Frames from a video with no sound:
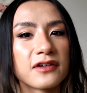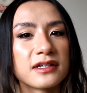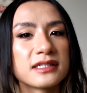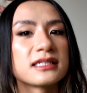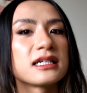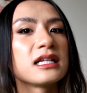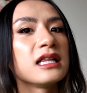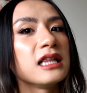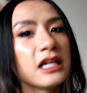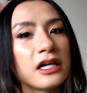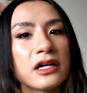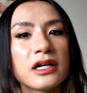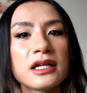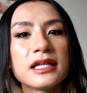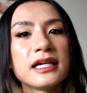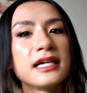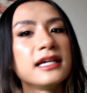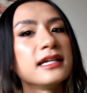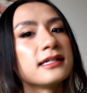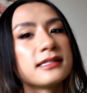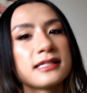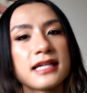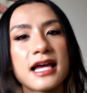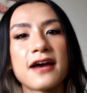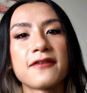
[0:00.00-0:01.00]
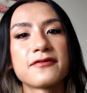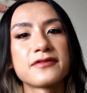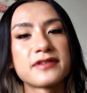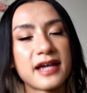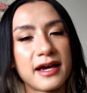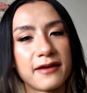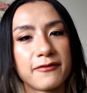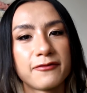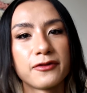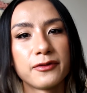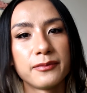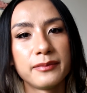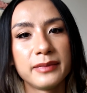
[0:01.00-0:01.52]
because clearly he doesn't have
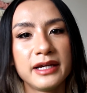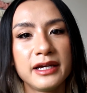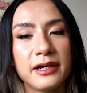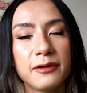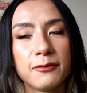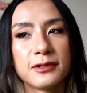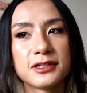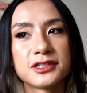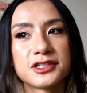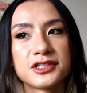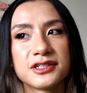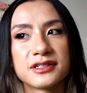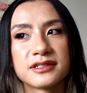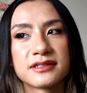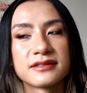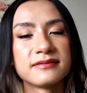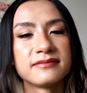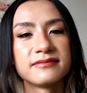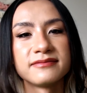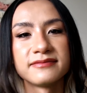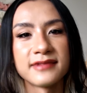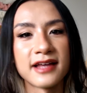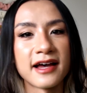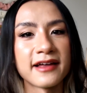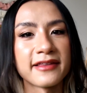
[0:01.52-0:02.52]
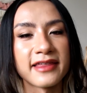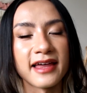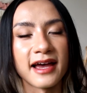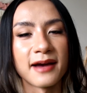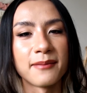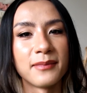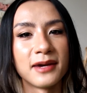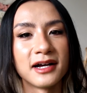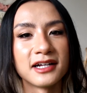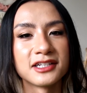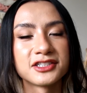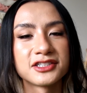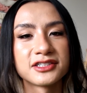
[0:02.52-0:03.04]
time for me, which is not that
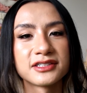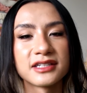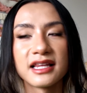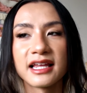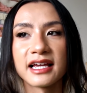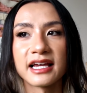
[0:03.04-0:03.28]
much.